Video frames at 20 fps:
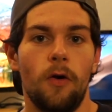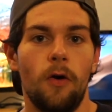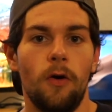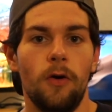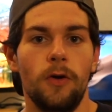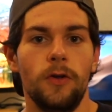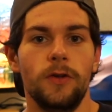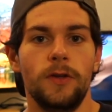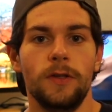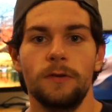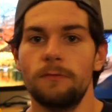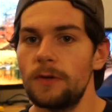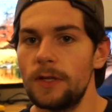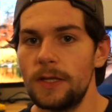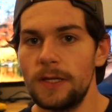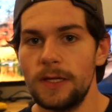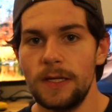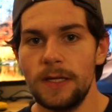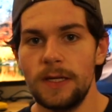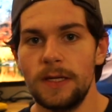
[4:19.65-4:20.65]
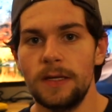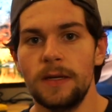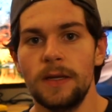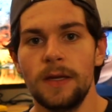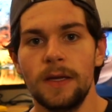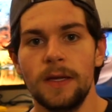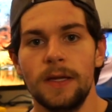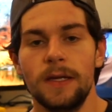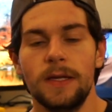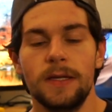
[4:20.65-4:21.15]
All you can really eat
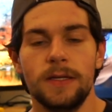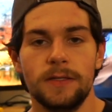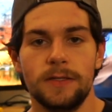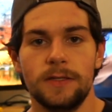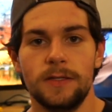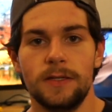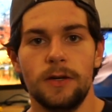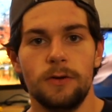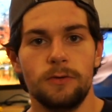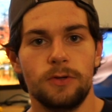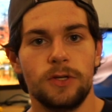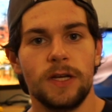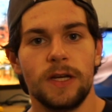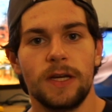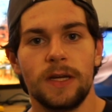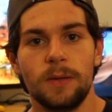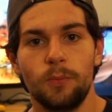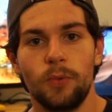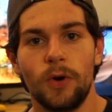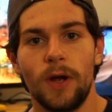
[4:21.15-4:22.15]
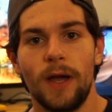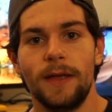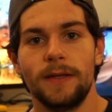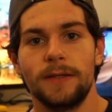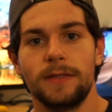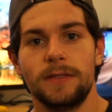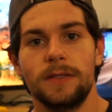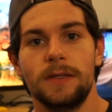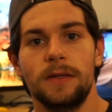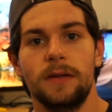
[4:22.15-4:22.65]
is, chicken
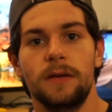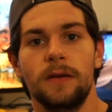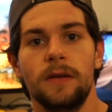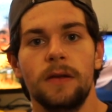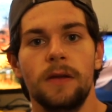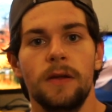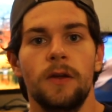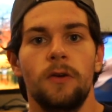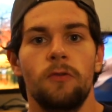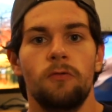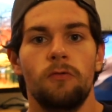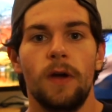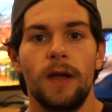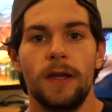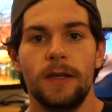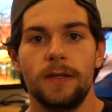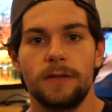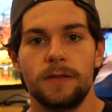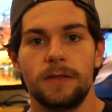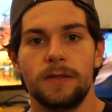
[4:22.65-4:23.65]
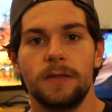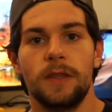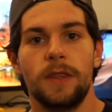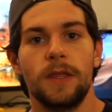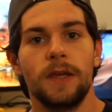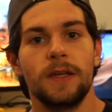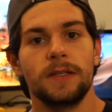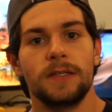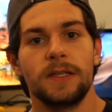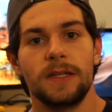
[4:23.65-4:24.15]
breast and rice and
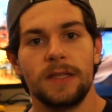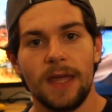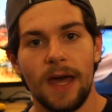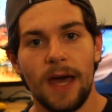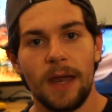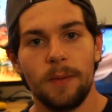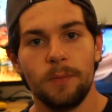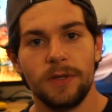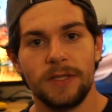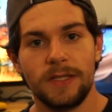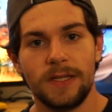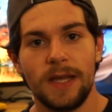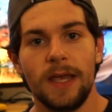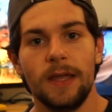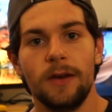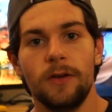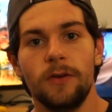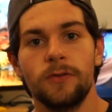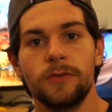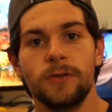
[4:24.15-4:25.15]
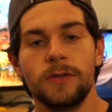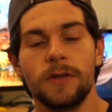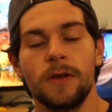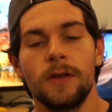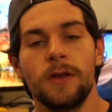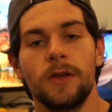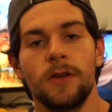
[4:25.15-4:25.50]
things like that, and potatoes.